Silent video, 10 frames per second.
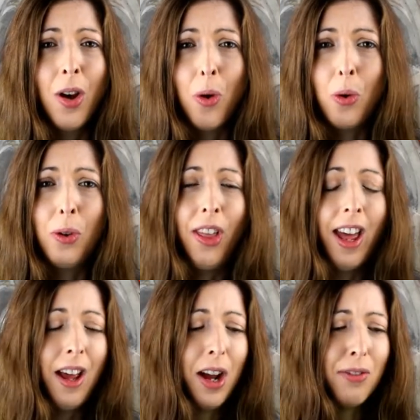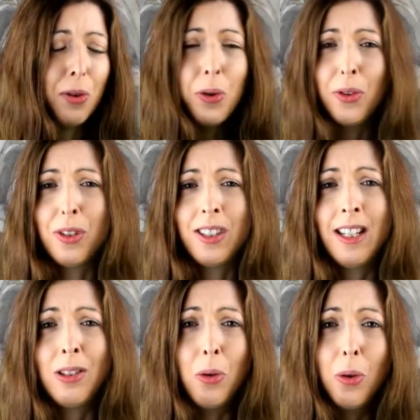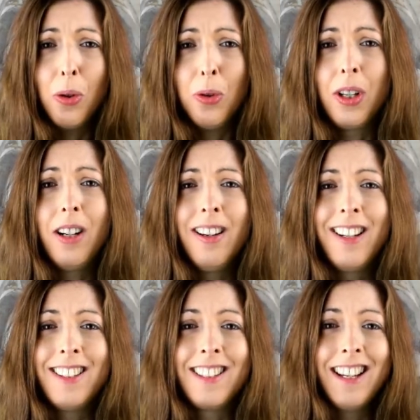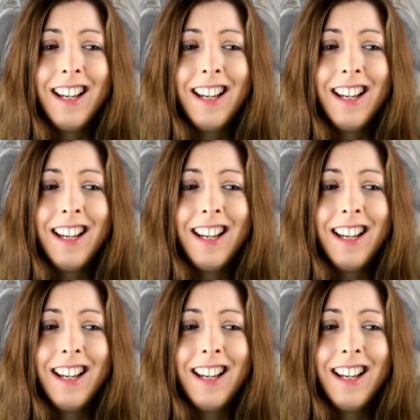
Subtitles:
all there, I have all the receipts all organized.